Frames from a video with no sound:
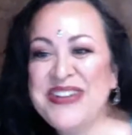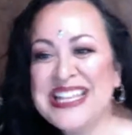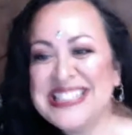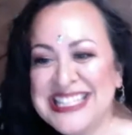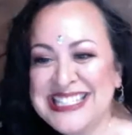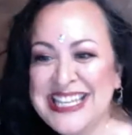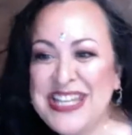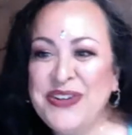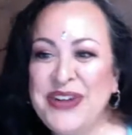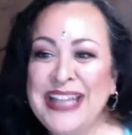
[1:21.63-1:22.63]
Yes, I
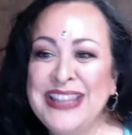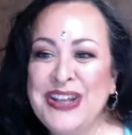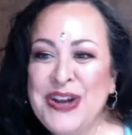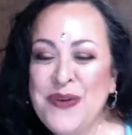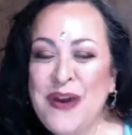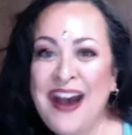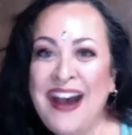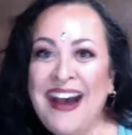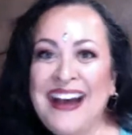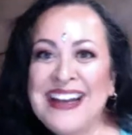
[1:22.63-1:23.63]
see you. Hello,
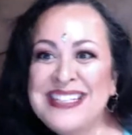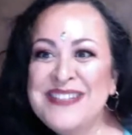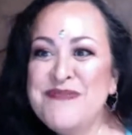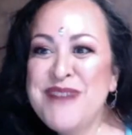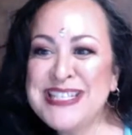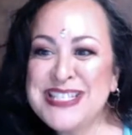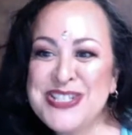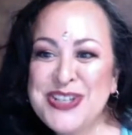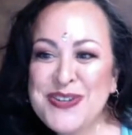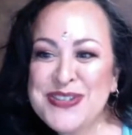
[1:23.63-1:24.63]
Witch
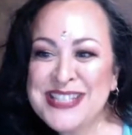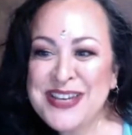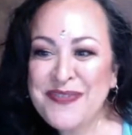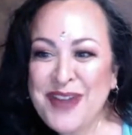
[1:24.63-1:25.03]
Joseph.